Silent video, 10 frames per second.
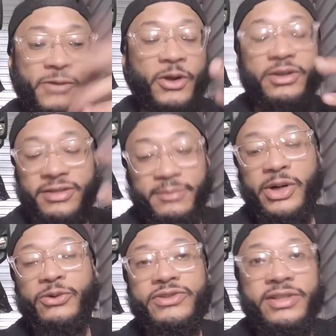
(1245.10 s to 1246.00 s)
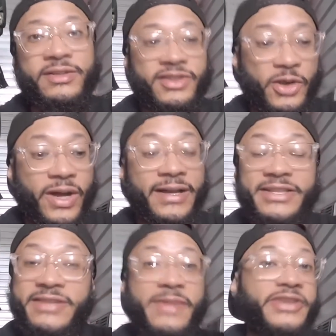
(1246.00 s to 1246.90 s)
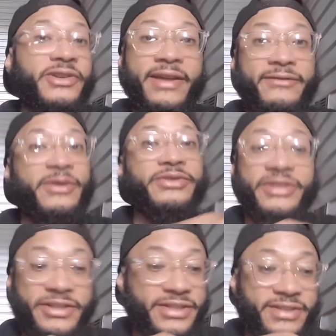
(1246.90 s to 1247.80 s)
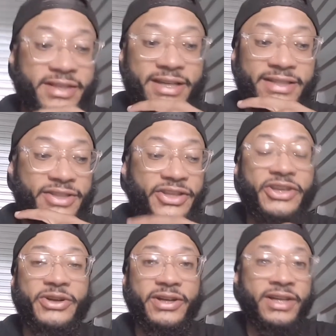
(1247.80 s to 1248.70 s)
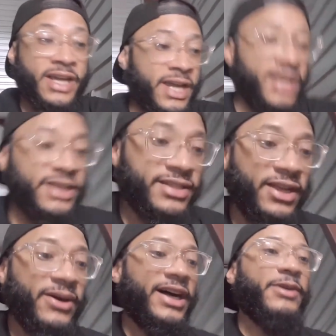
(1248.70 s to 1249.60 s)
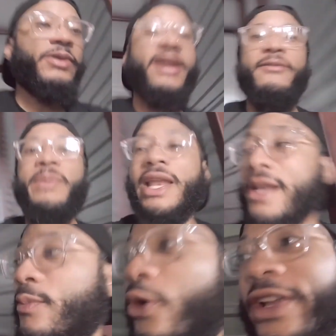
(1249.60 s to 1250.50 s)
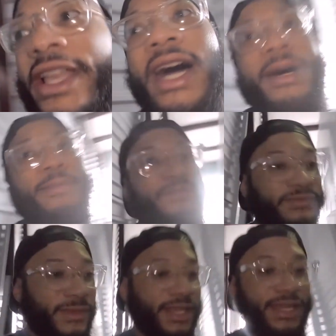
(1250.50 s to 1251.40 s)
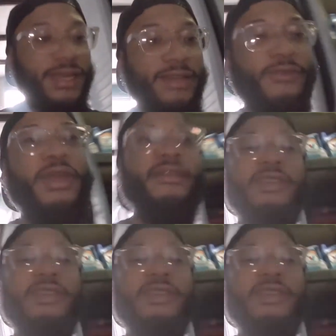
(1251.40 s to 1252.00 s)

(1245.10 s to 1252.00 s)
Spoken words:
or some bolts. So just make sure that filter is secure. So we have plenty more to come. And if you have